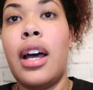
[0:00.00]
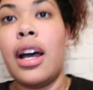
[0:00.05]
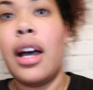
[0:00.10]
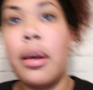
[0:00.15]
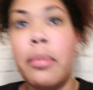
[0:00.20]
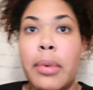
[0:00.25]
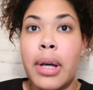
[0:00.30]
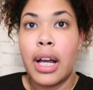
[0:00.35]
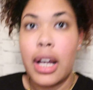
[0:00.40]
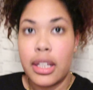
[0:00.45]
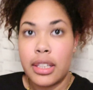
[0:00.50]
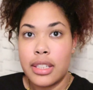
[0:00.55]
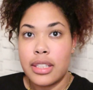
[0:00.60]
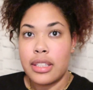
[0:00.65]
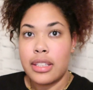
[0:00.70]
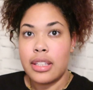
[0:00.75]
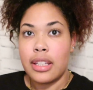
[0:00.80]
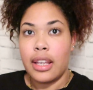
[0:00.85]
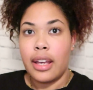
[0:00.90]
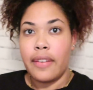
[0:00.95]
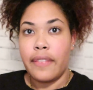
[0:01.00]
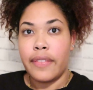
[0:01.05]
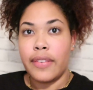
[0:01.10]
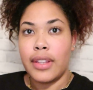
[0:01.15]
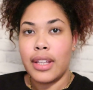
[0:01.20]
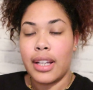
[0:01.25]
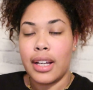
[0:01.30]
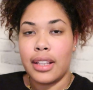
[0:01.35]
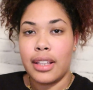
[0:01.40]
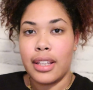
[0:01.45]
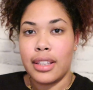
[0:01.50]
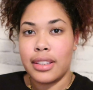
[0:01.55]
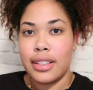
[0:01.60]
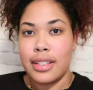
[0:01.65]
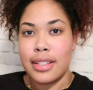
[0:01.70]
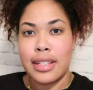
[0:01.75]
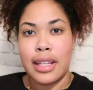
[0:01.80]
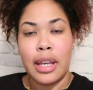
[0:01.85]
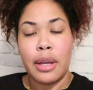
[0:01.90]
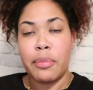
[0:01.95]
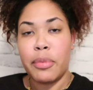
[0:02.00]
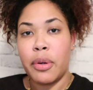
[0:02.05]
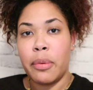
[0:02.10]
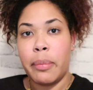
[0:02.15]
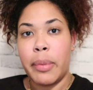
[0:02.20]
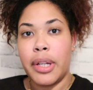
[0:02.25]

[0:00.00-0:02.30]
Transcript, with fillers: i'm honestly i feel like i like this camera